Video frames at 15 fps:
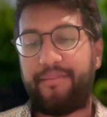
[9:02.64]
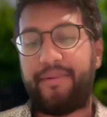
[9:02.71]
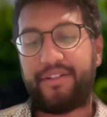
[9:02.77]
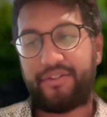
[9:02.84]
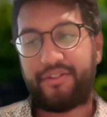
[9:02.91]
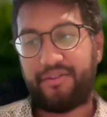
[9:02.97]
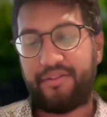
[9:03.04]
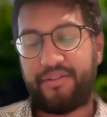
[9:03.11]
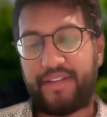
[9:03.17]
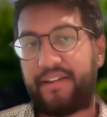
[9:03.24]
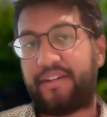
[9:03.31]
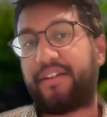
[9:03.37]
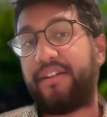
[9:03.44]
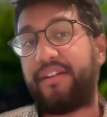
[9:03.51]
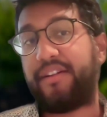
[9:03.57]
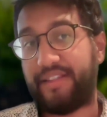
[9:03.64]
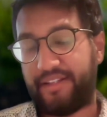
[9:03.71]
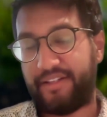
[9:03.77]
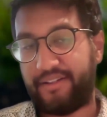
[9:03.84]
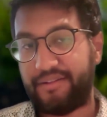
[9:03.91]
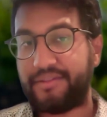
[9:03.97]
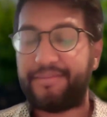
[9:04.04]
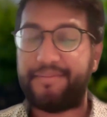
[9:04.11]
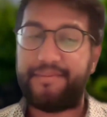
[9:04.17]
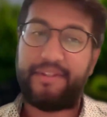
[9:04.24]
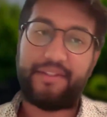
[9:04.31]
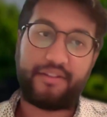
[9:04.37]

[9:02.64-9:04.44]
want to make sure that continues.